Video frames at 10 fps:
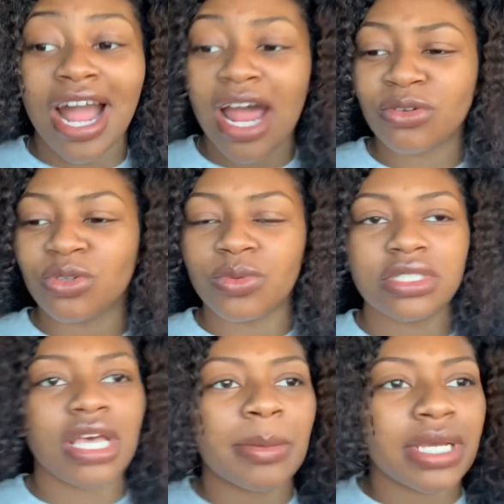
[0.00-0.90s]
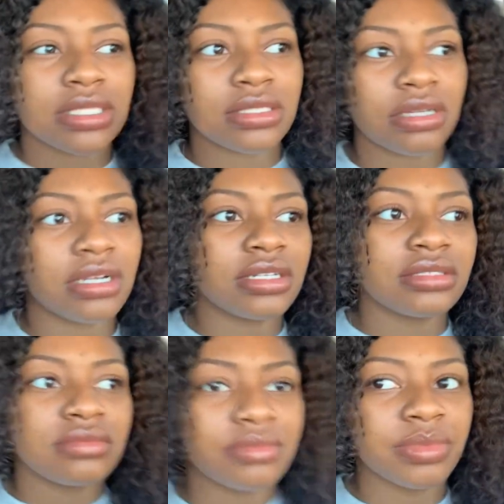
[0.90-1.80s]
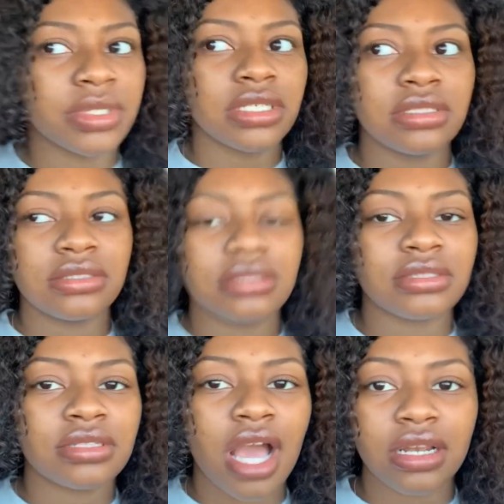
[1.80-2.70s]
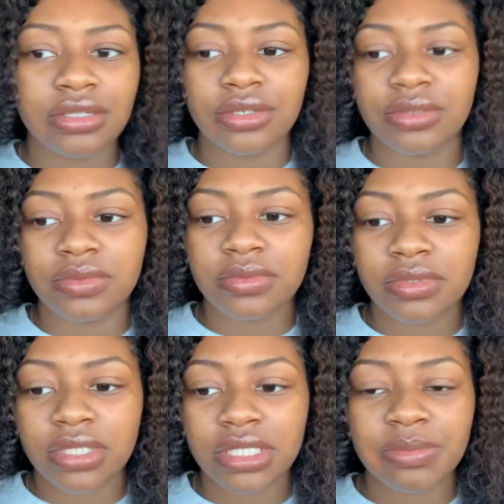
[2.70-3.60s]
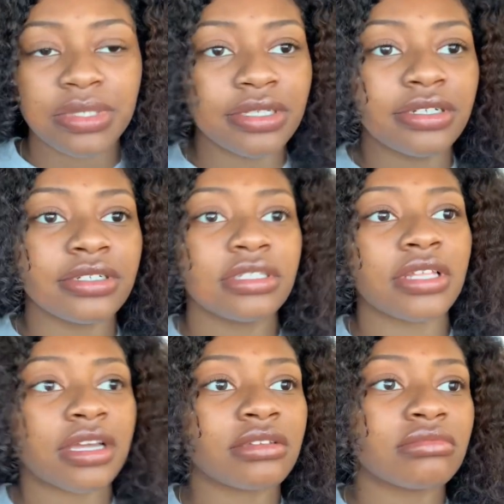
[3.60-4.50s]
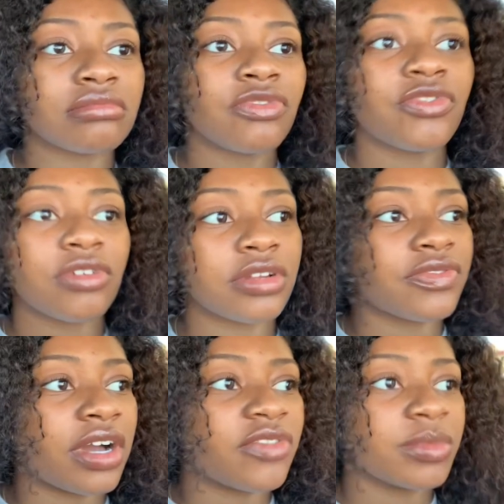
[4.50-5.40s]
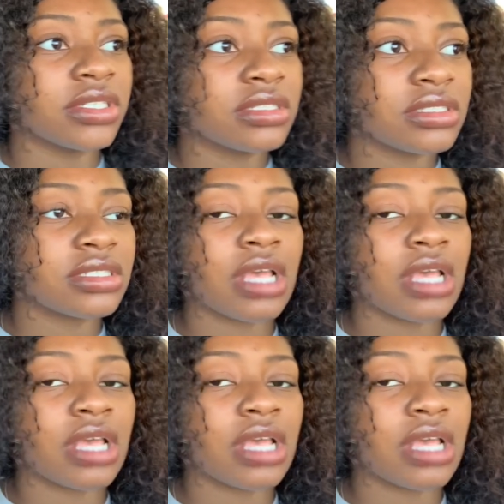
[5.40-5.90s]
I don't know what time I started, but I know it's been a good like 45 minutes.